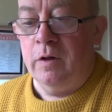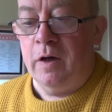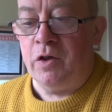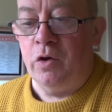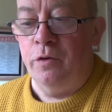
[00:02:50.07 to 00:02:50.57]

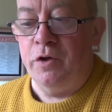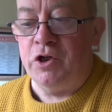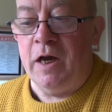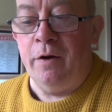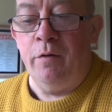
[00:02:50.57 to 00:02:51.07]
I saw the
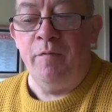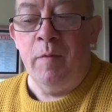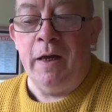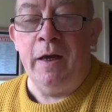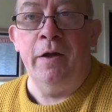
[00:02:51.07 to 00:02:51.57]
shadow of
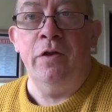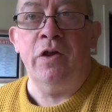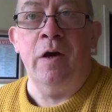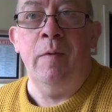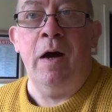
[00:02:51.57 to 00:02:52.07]
my head
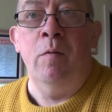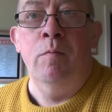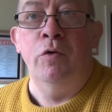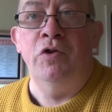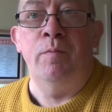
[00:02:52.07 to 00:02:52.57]
somehow
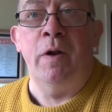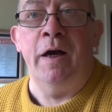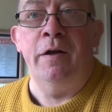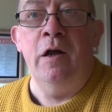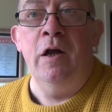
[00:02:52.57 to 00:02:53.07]

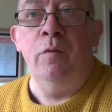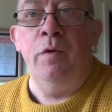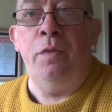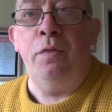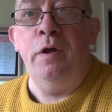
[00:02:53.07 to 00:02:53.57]
multiplied
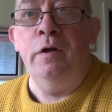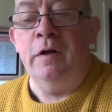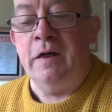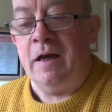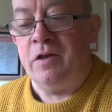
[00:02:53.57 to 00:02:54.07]
with
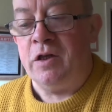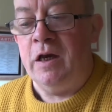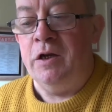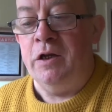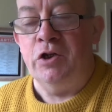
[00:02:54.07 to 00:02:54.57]
thin
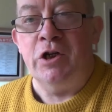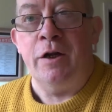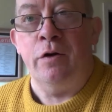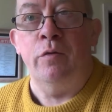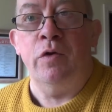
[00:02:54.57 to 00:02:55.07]
cascading
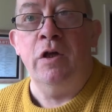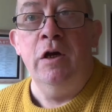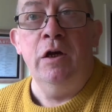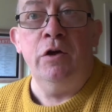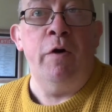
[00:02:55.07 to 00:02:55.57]
shadows,
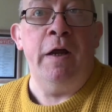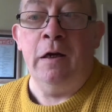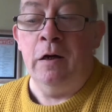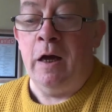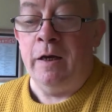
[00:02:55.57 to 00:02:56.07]

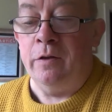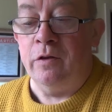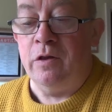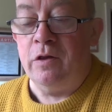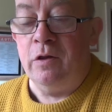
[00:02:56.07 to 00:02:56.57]
greying
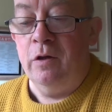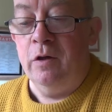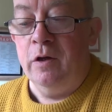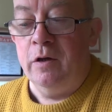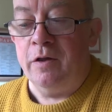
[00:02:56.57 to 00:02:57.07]
lines.
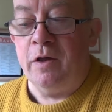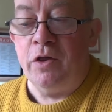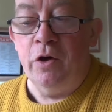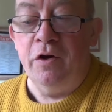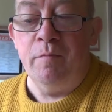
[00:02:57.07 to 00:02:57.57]
As I
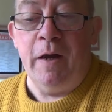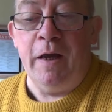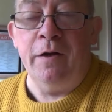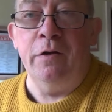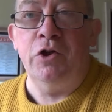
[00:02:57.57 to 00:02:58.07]
turned my
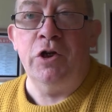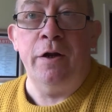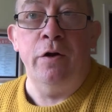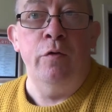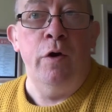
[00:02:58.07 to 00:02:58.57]
head in
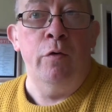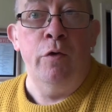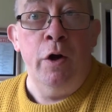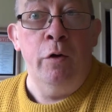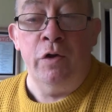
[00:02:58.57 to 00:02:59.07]
shadow, no
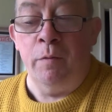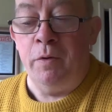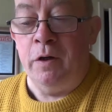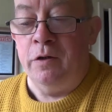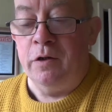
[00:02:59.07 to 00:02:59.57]
nose
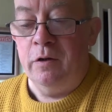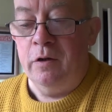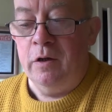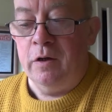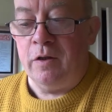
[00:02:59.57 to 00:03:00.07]
appeared.
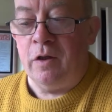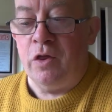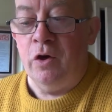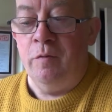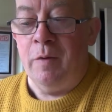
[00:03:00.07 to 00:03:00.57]
As I
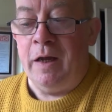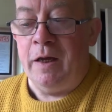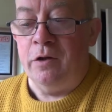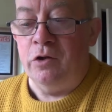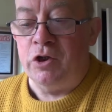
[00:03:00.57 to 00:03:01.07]
turned my
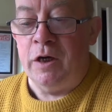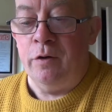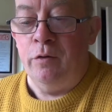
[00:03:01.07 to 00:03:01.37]
head in shadow,